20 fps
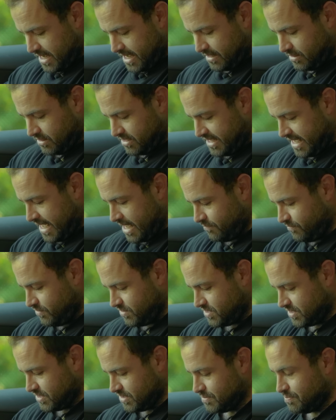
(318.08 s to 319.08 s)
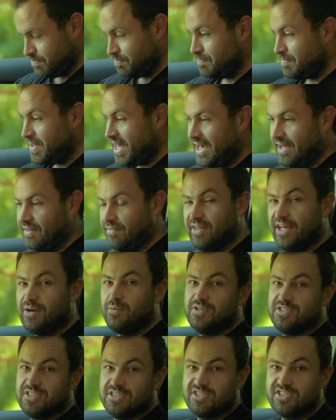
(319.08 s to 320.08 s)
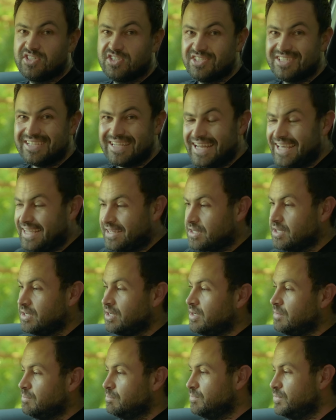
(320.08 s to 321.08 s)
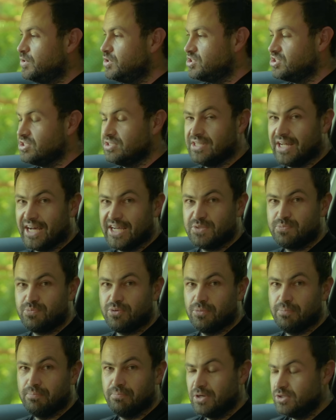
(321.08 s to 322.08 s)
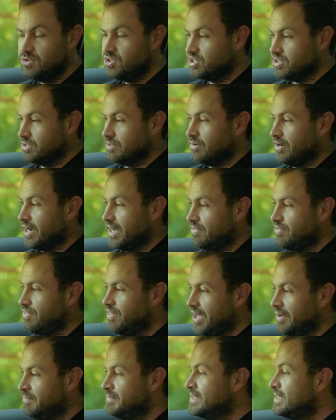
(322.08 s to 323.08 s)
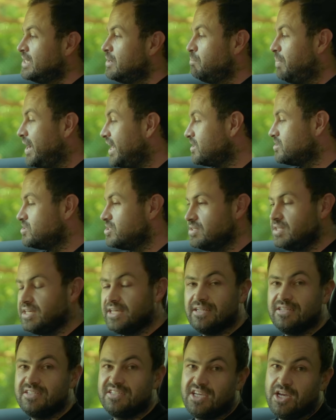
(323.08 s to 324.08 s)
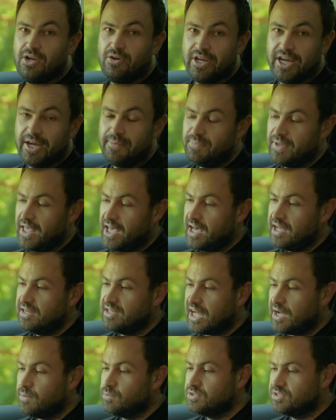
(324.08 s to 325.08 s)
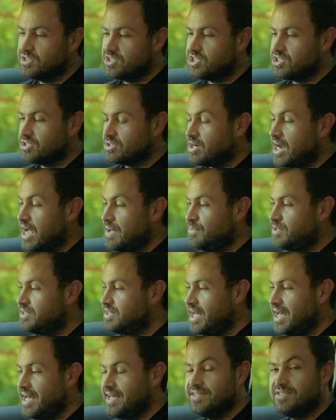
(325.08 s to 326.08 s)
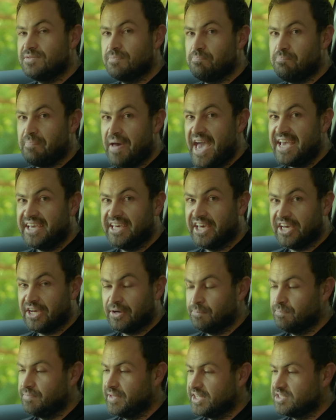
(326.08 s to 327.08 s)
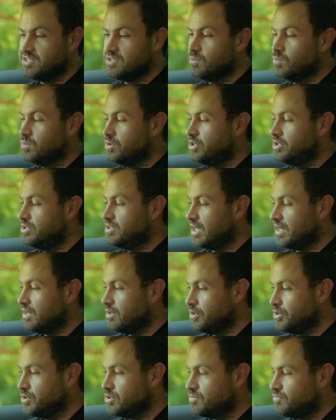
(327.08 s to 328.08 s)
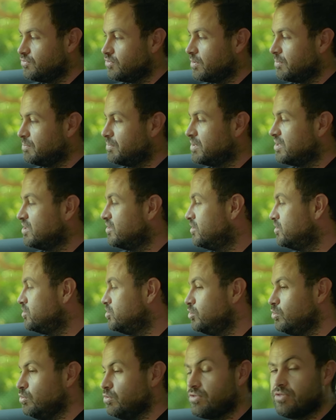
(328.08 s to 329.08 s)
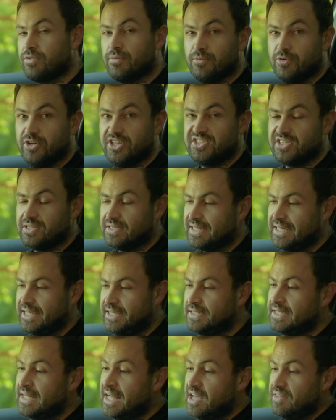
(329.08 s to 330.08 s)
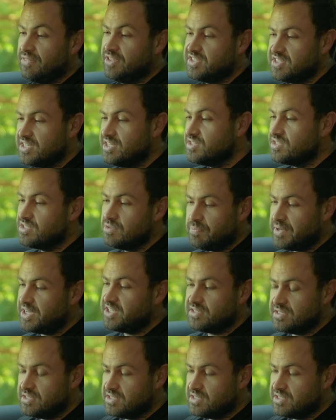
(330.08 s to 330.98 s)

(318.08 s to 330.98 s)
and canvases. Man, that was a slick merchandise promotion right there. Back to the interior, and I would describe it as banging. That's a word I learned from the youth recently. This is the best